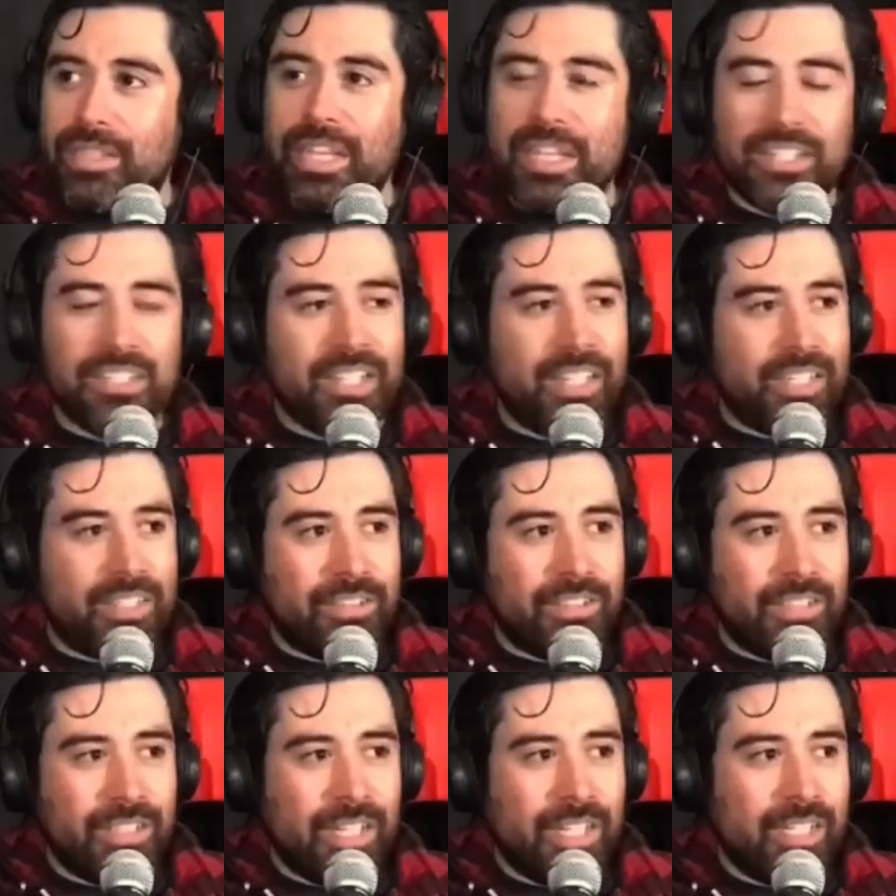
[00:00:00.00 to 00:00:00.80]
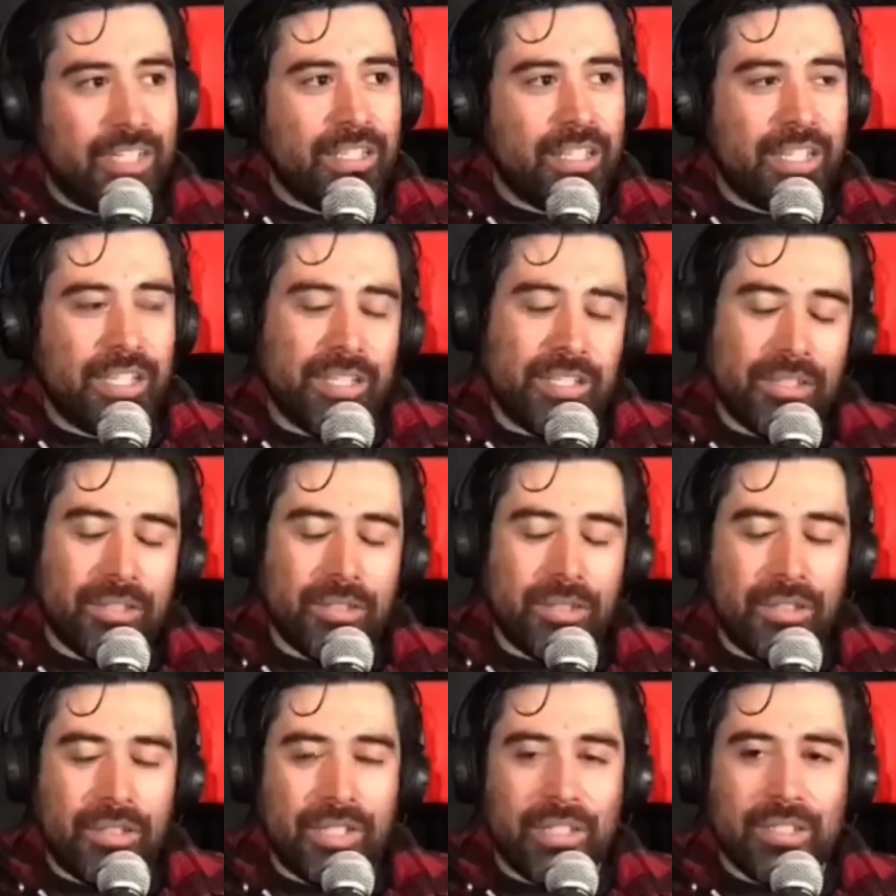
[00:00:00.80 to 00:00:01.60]
Yeah, exactly. And like,
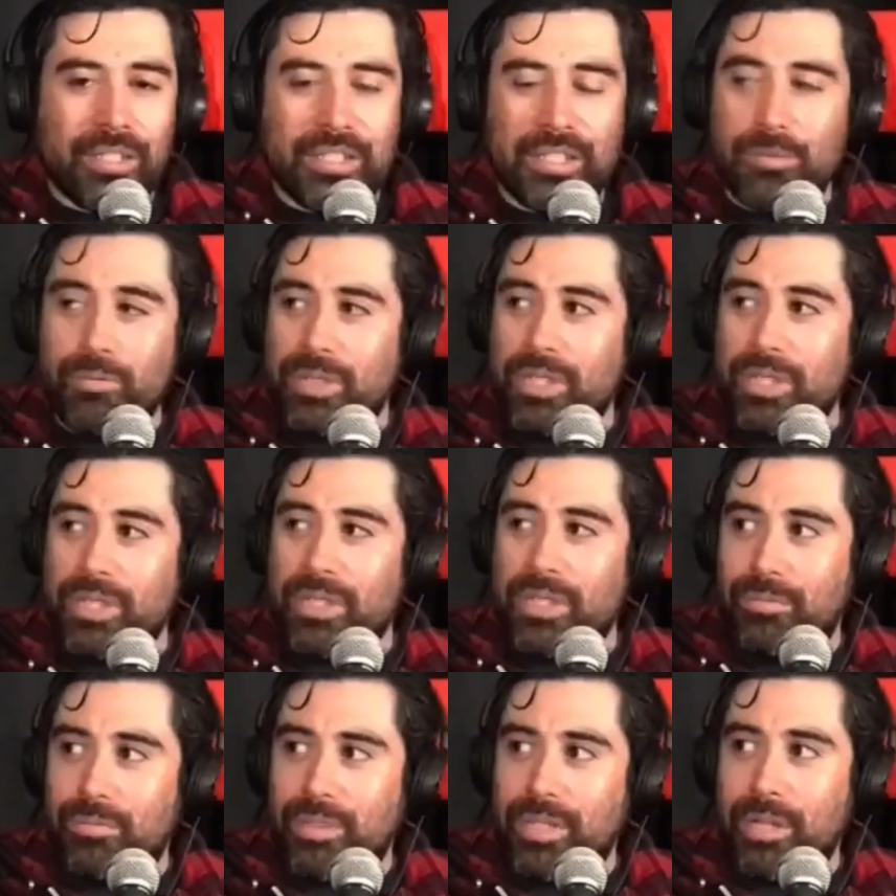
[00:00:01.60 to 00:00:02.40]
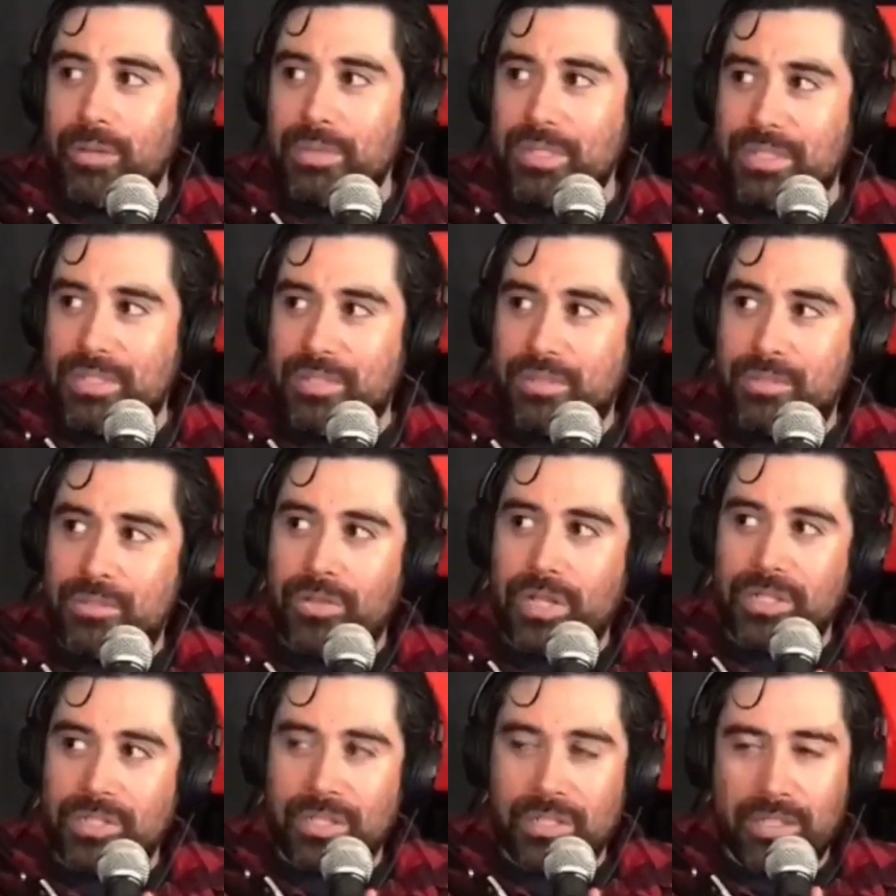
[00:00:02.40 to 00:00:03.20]
the thing is that we always
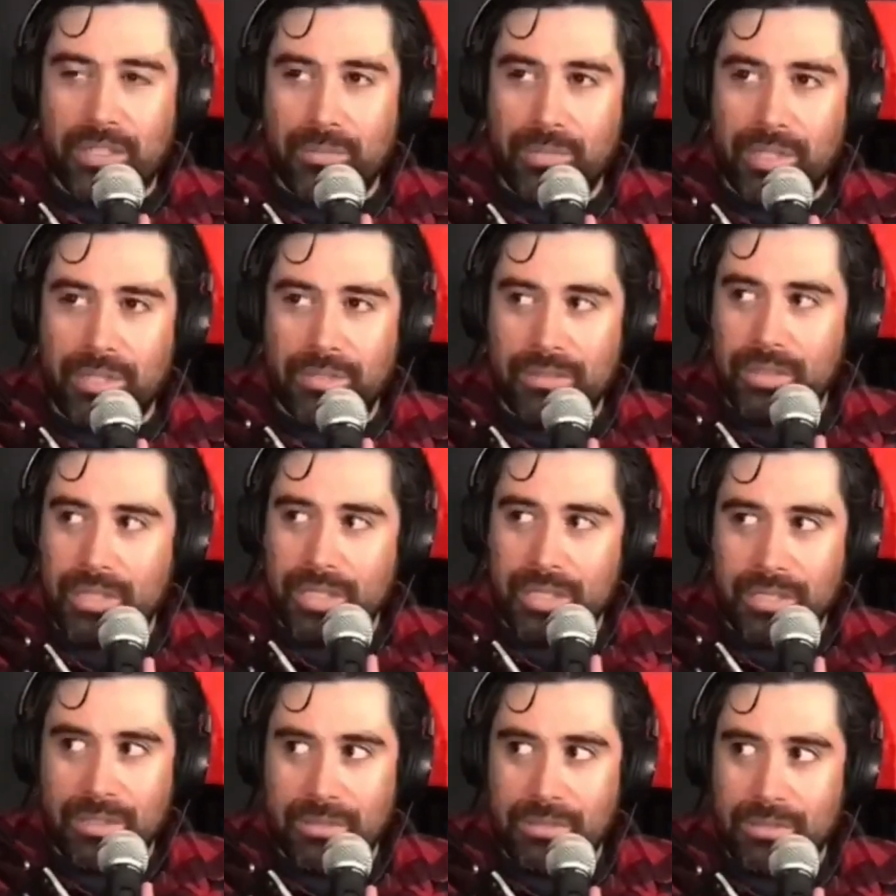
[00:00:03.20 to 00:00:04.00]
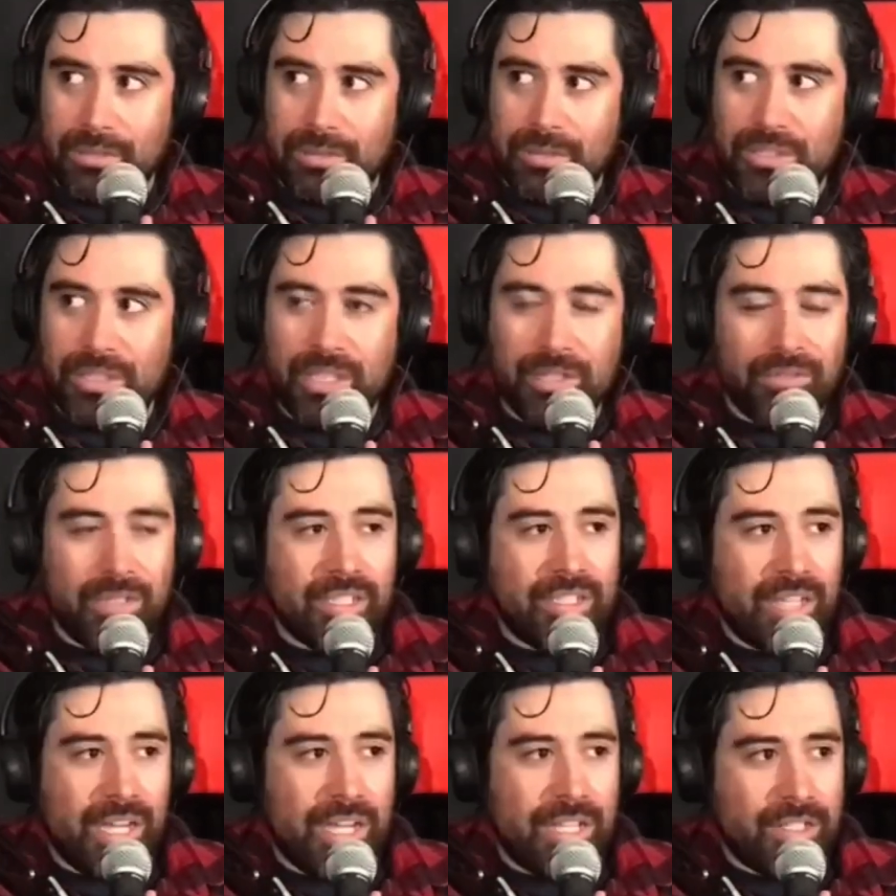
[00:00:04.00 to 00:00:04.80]
try talking about like stuff that
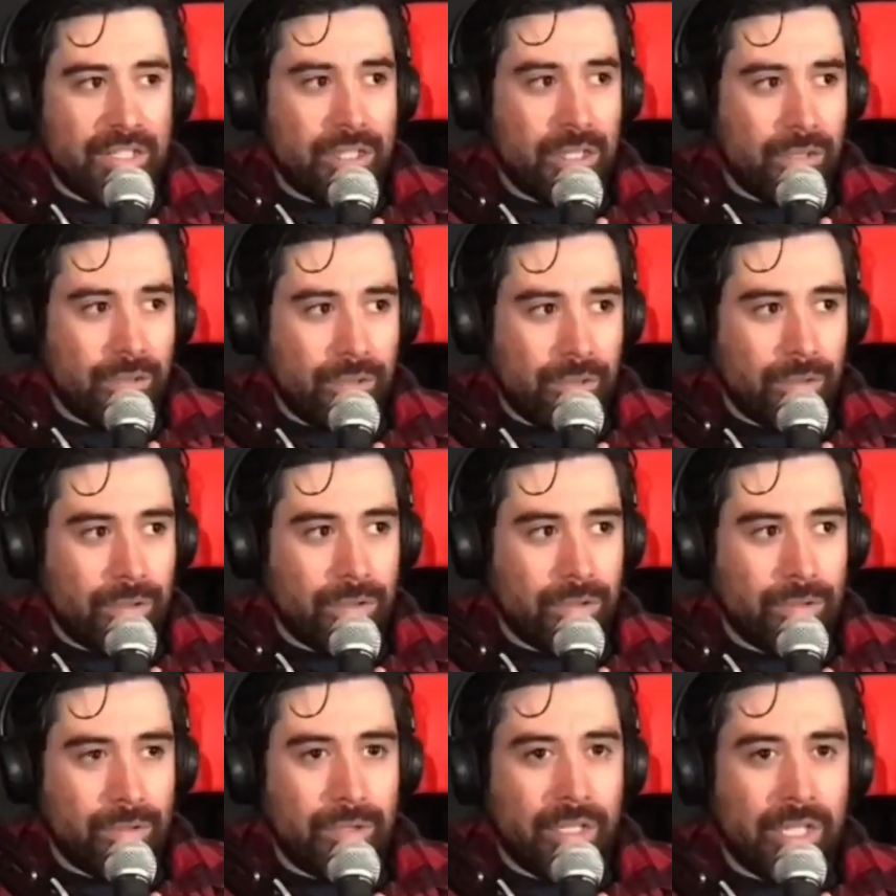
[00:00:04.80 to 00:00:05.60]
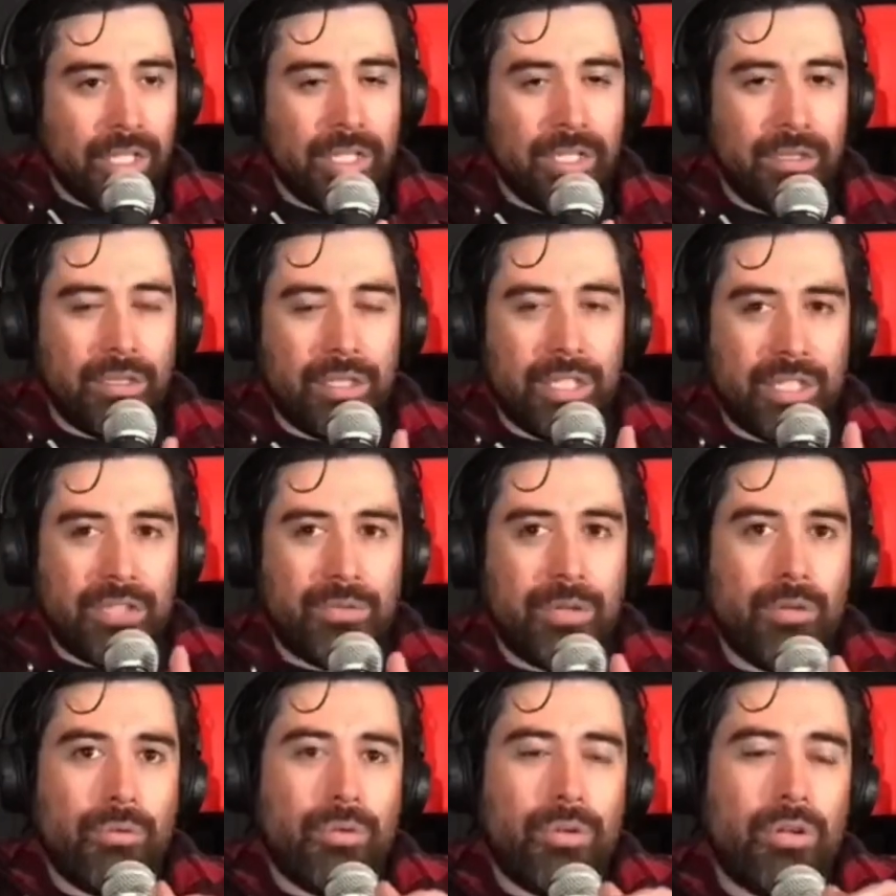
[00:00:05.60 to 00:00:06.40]
dads go through, and that's
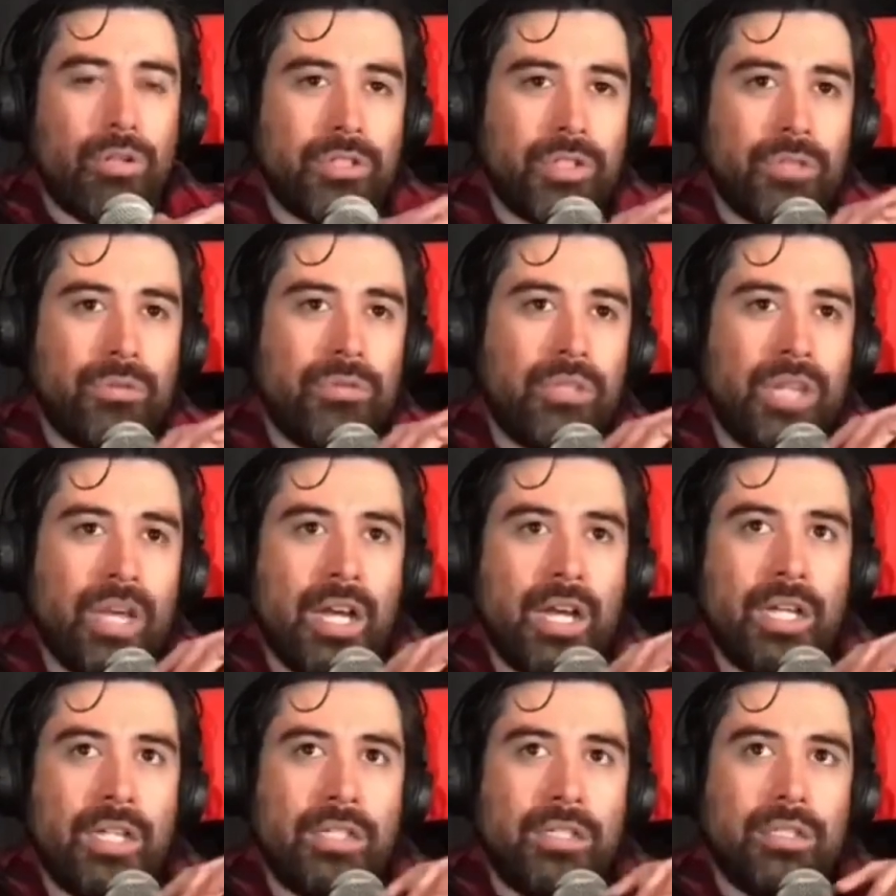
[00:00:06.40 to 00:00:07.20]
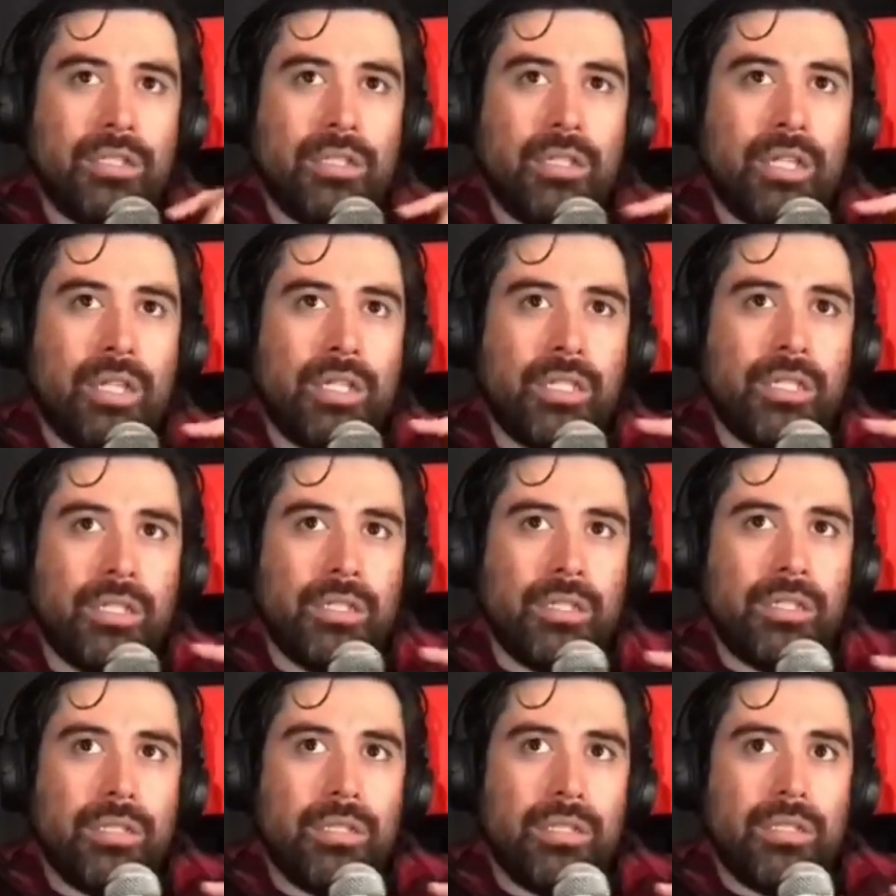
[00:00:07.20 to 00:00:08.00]
why we're also not
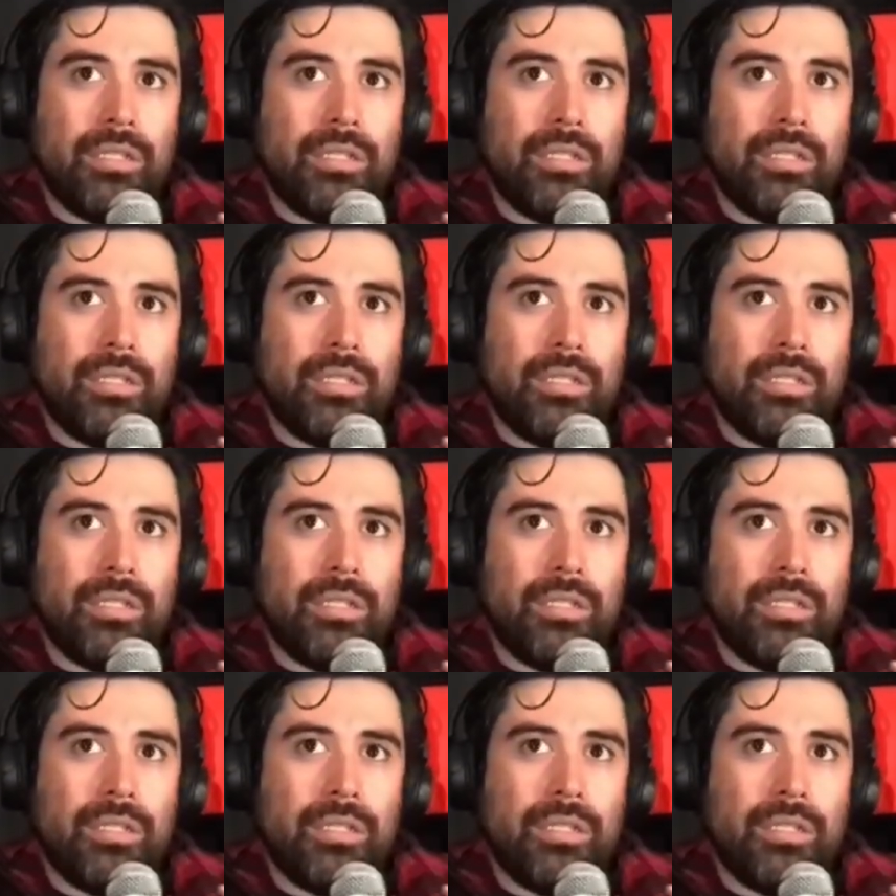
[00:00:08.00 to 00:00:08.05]
like,